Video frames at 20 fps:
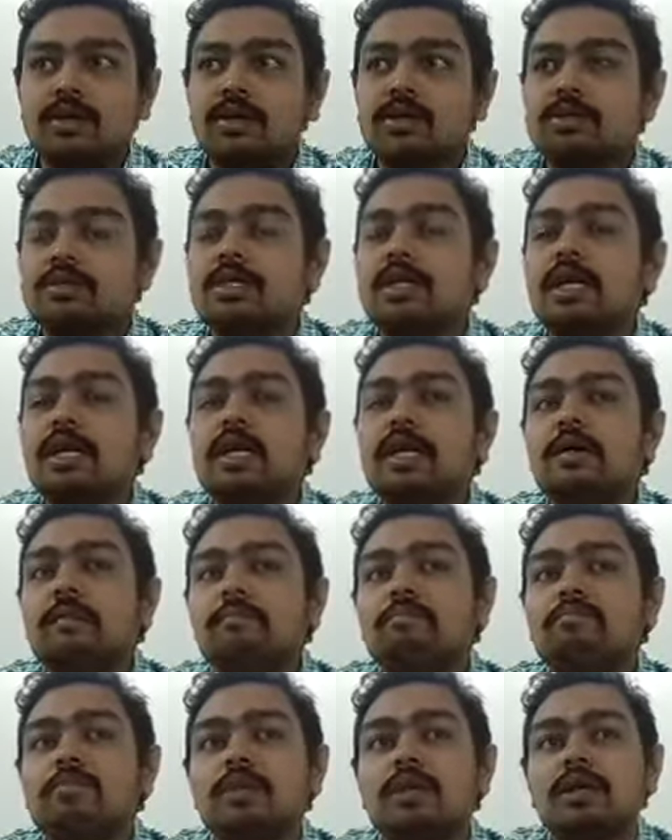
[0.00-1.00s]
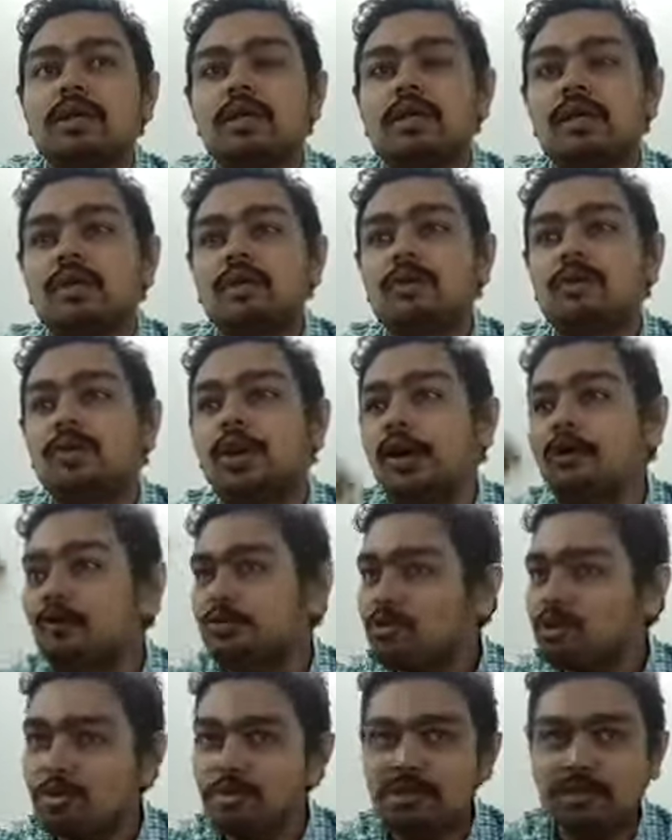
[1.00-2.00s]
See, you have
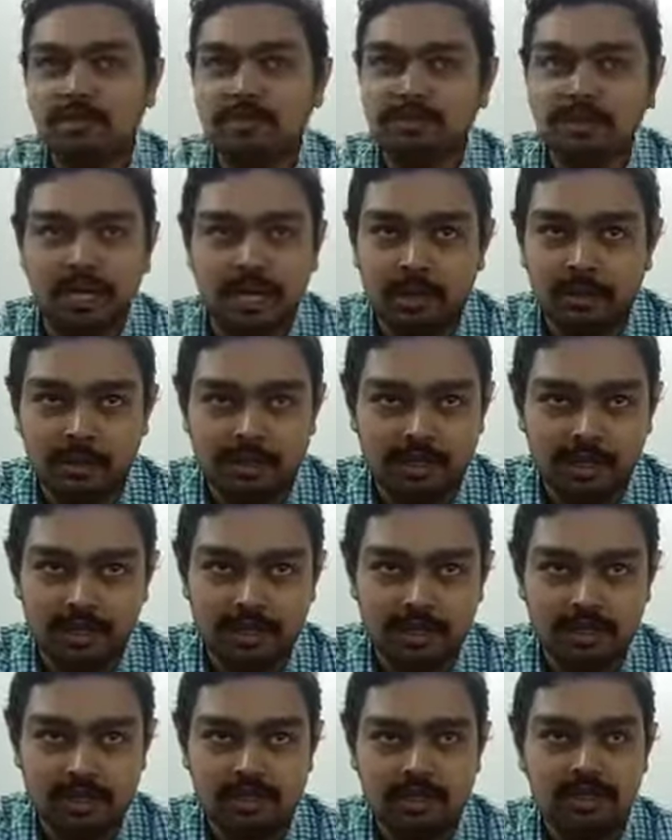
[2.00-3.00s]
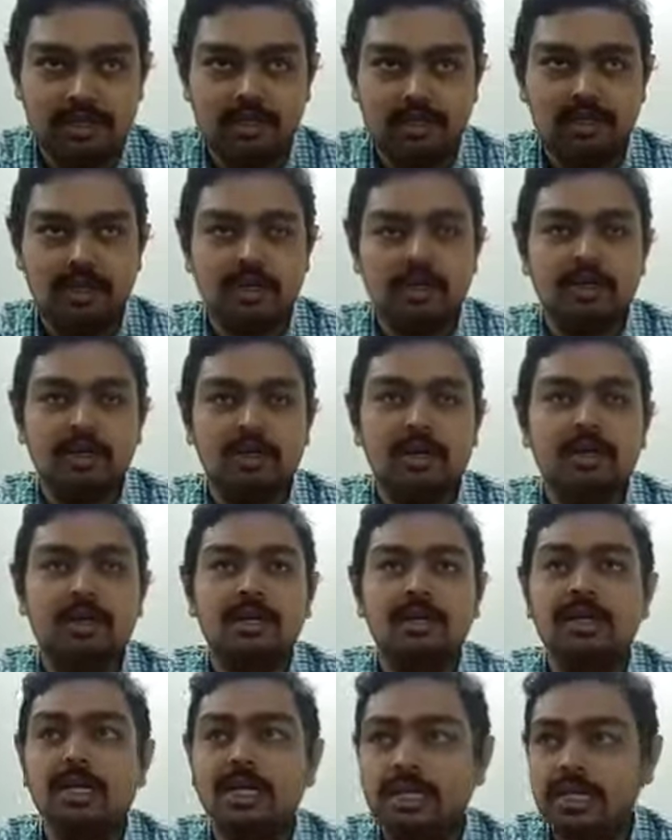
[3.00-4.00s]
so much of interpretation.
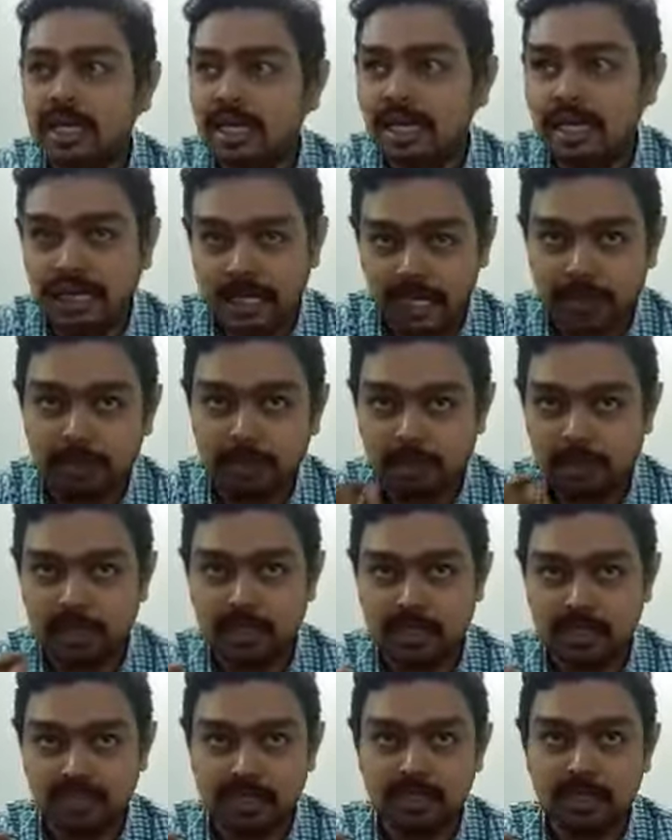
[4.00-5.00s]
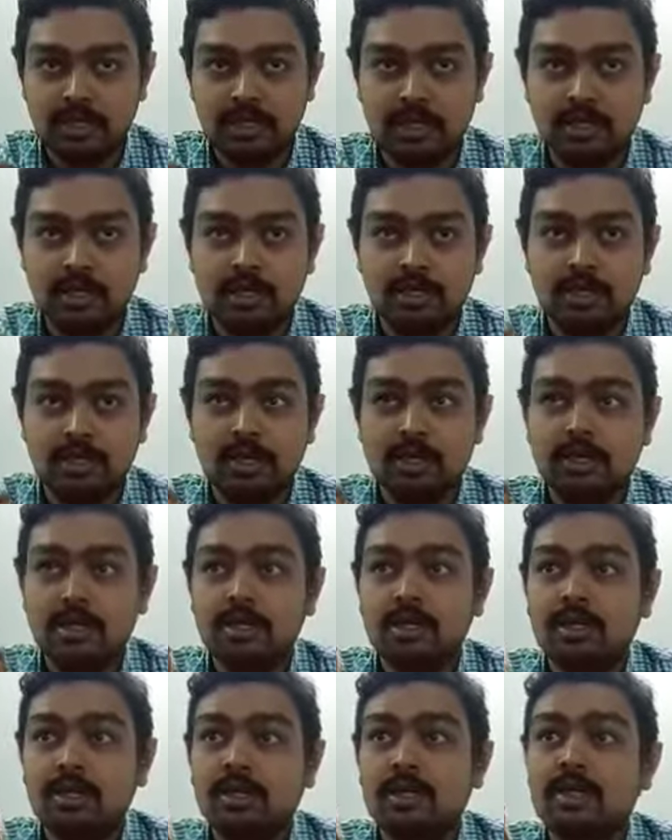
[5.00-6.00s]
Literal interpretation,
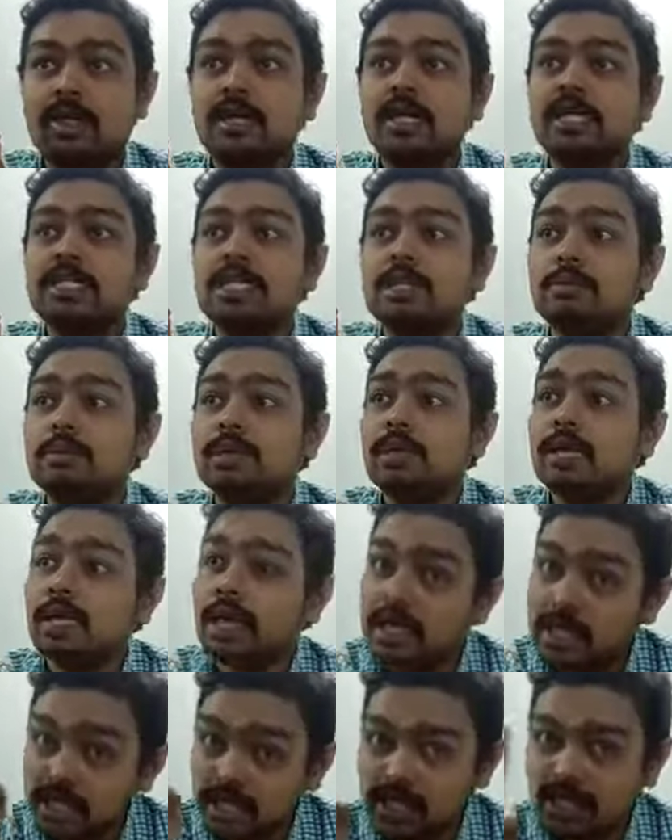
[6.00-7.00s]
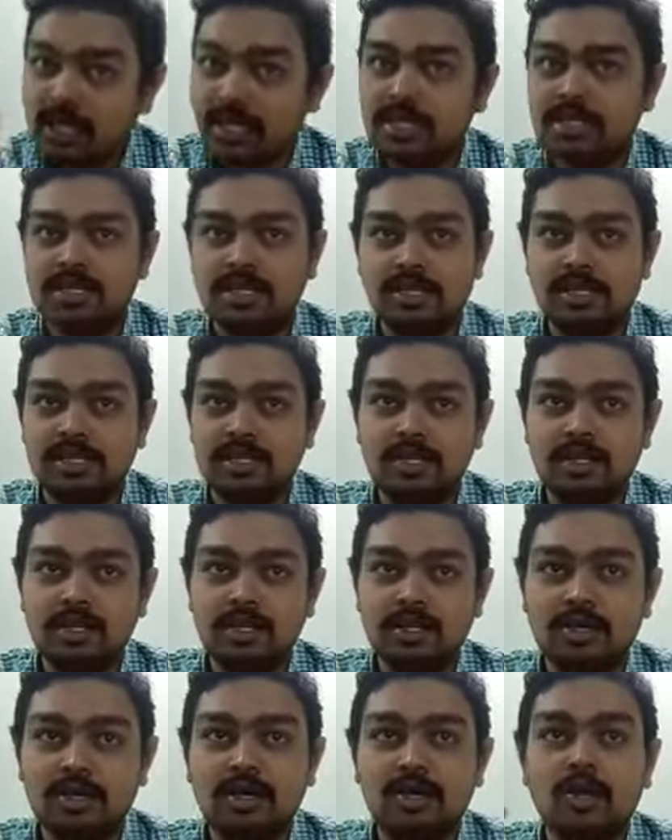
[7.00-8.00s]
reasonable construction,
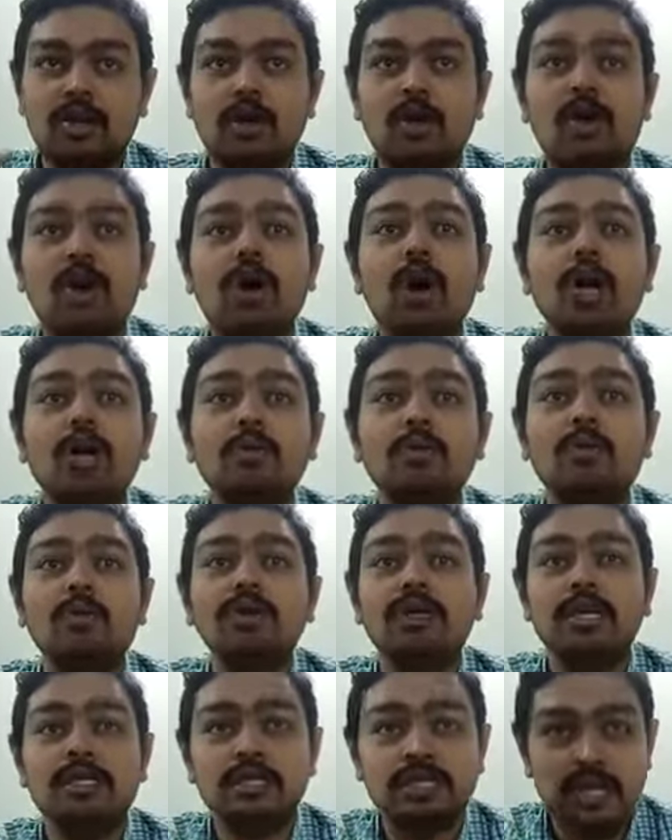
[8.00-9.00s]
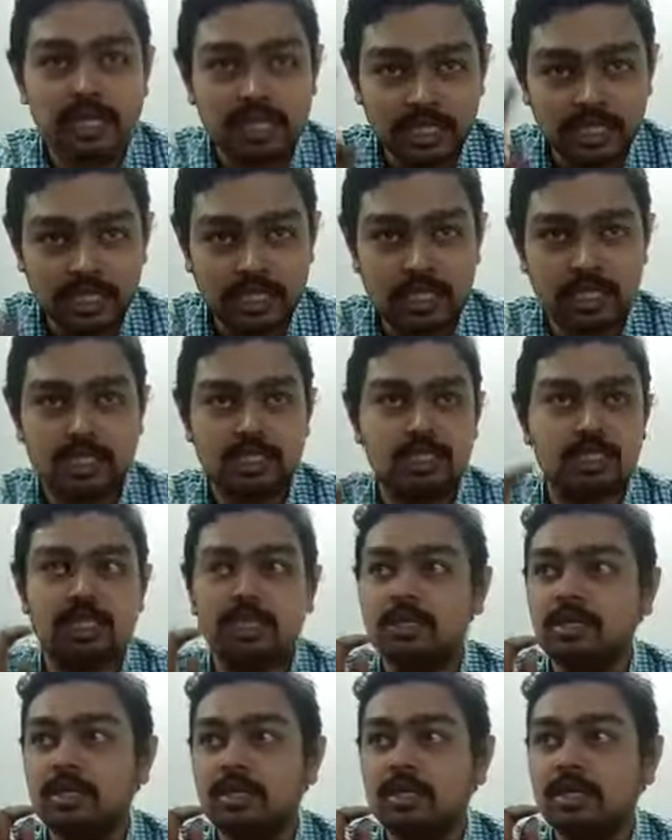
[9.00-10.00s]
harmonious
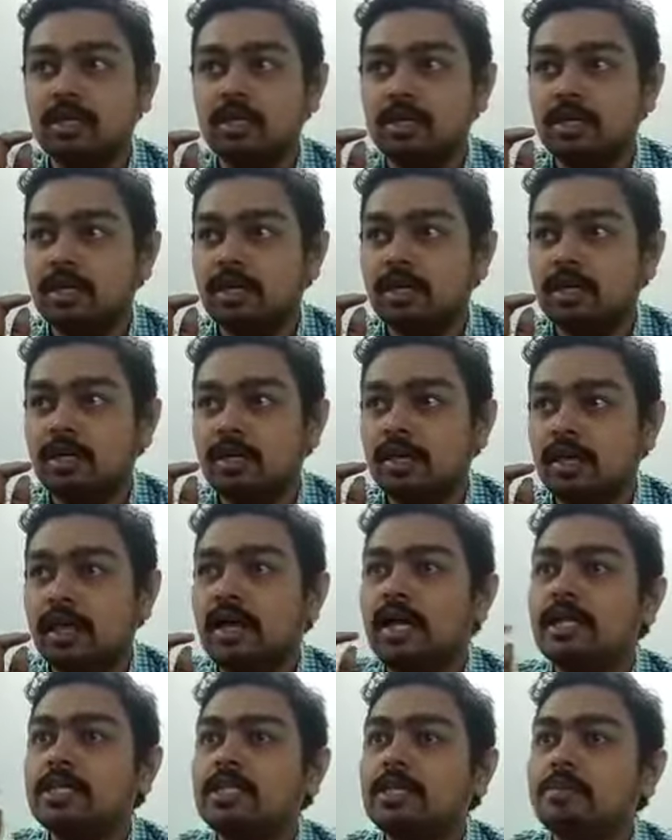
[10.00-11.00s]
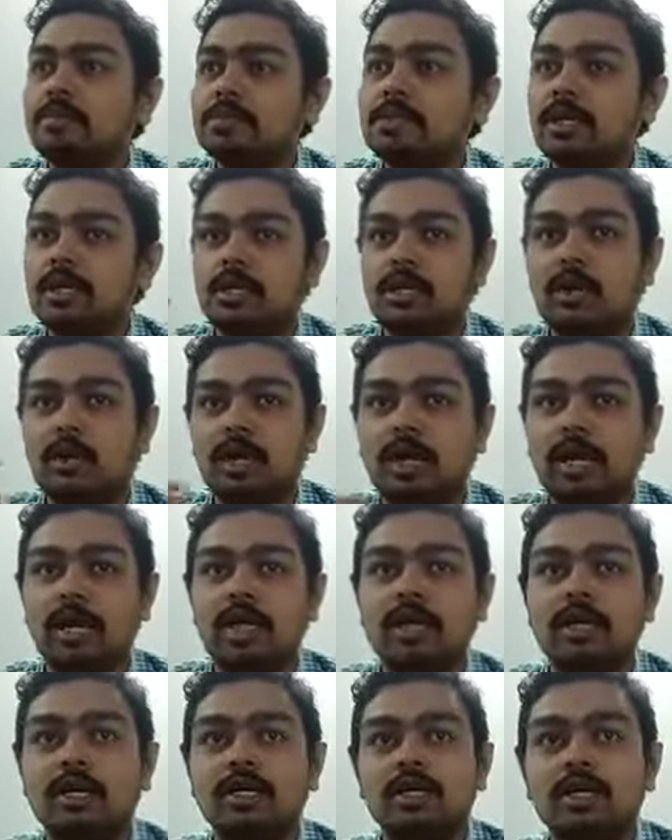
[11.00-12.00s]
construction, exceptional,
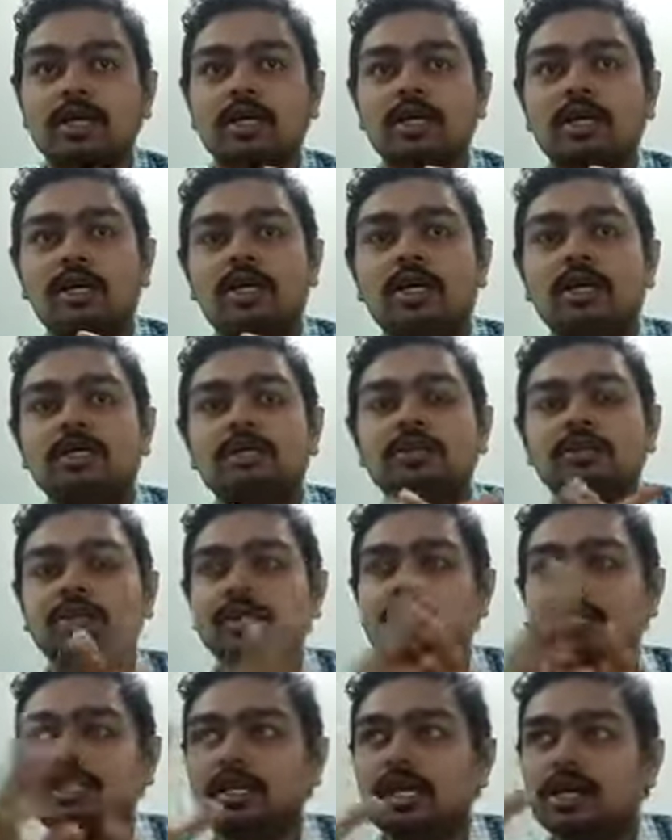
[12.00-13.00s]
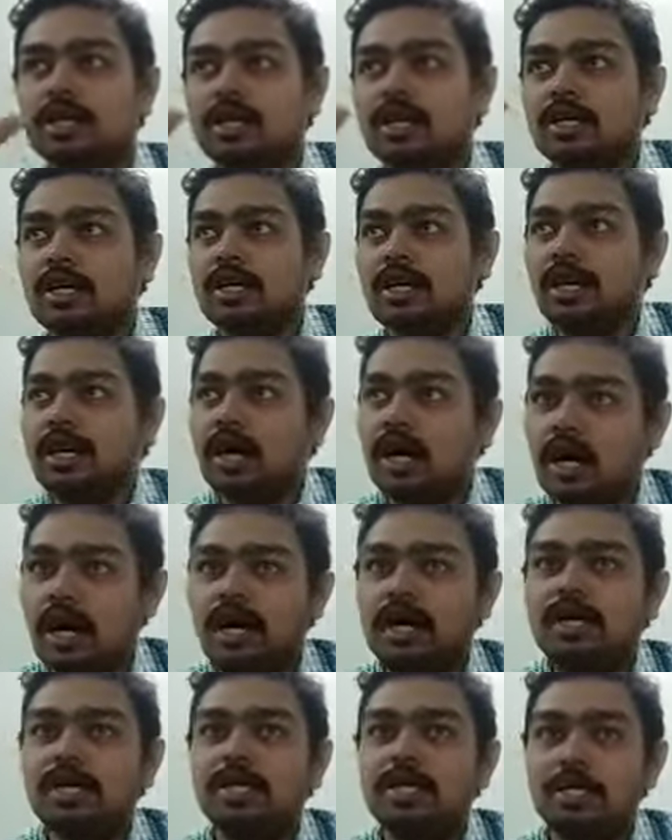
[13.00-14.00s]
okay, that is like
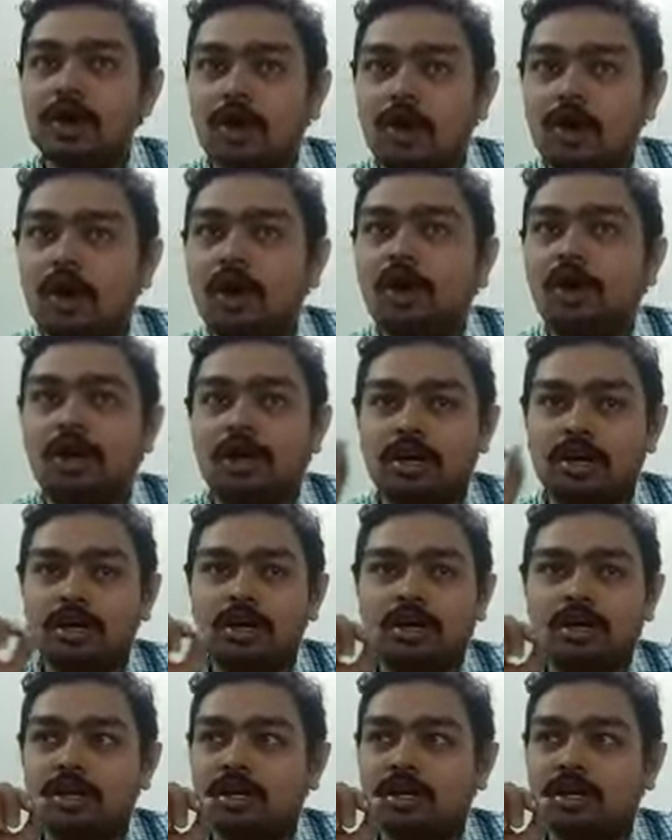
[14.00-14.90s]
and or,